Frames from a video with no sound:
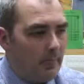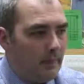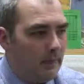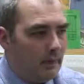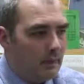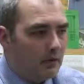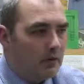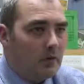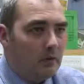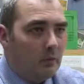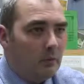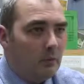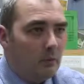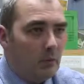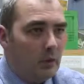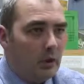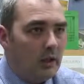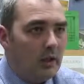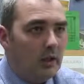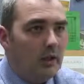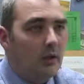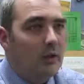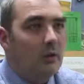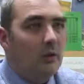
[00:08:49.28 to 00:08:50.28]

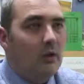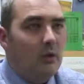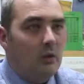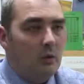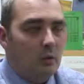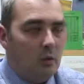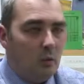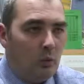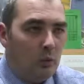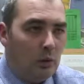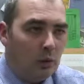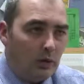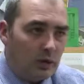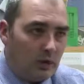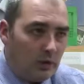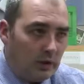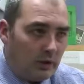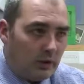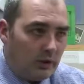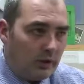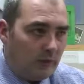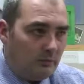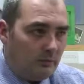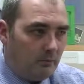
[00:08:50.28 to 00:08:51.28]
somewhere which
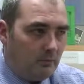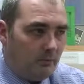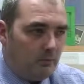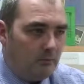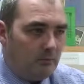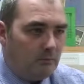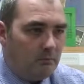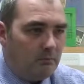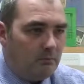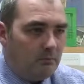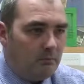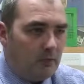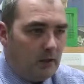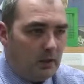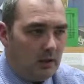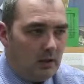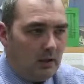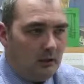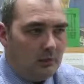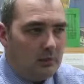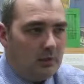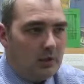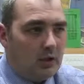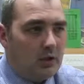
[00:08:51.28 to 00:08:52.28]
is
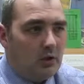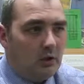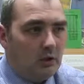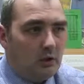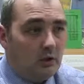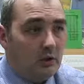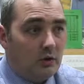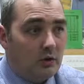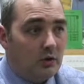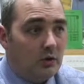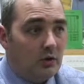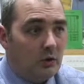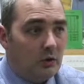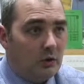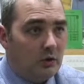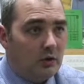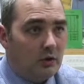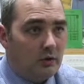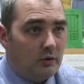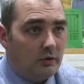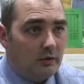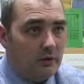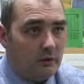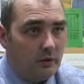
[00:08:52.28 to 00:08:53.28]
a potential source
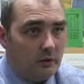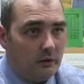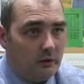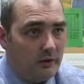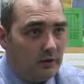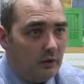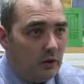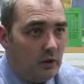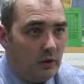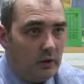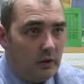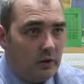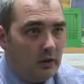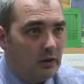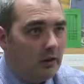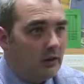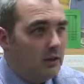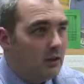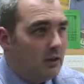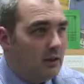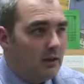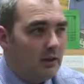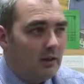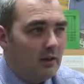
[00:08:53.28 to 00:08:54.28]
of further
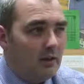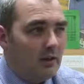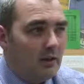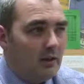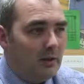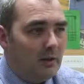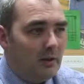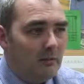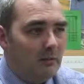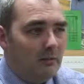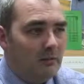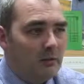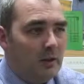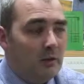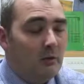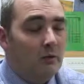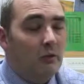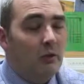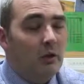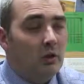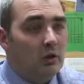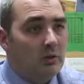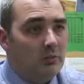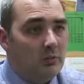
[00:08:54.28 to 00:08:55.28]

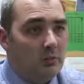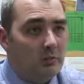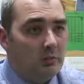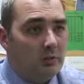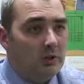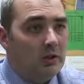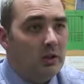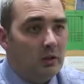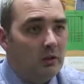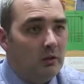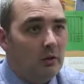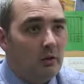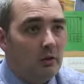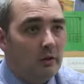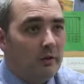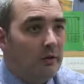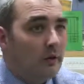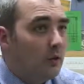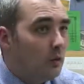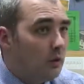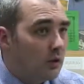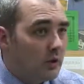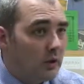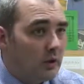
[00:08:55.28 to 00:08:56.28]
enrichment material
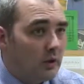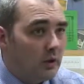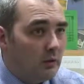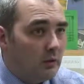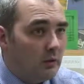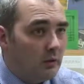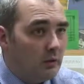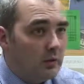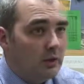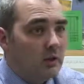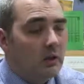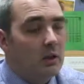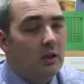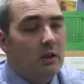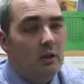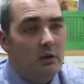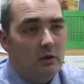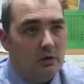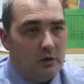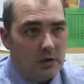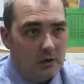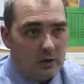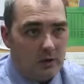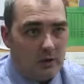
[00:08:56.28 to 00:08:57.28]
for students,
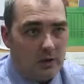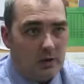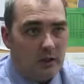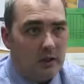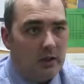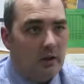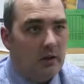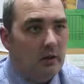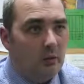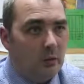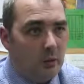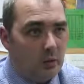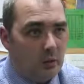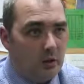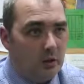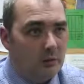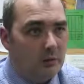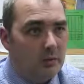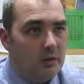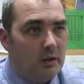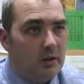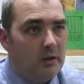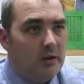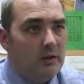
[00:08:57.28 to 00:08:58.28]
just linking the
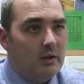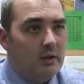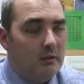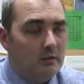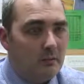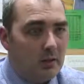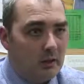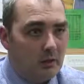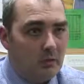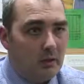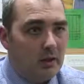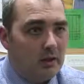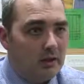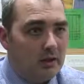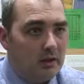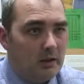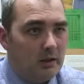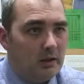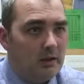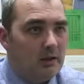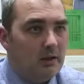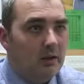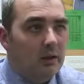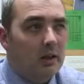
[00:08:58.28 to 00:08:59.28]
workplace and
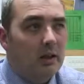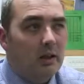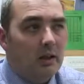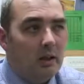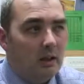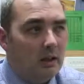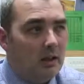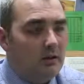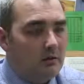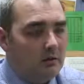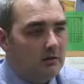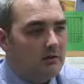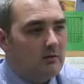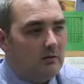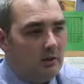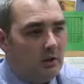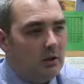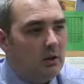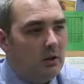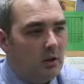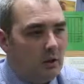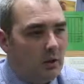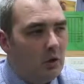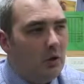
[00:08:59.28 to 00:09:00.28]
mathematics, and
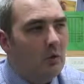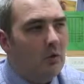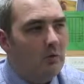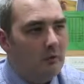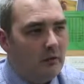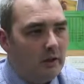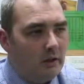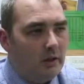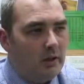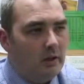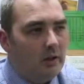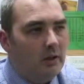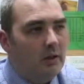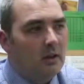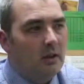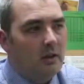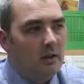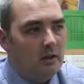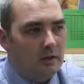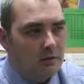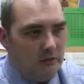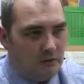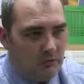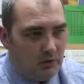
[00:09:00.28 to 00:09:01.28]
hopefully
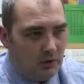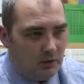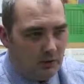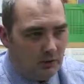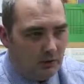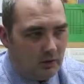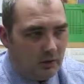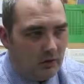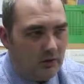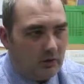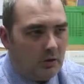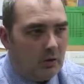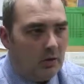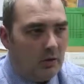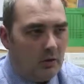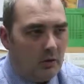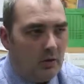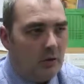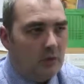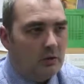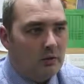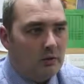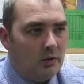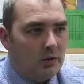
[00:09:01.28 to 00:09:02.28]

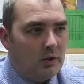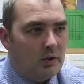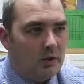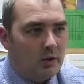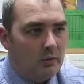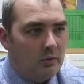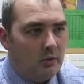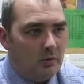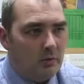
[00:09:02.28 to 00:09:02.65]
altering some of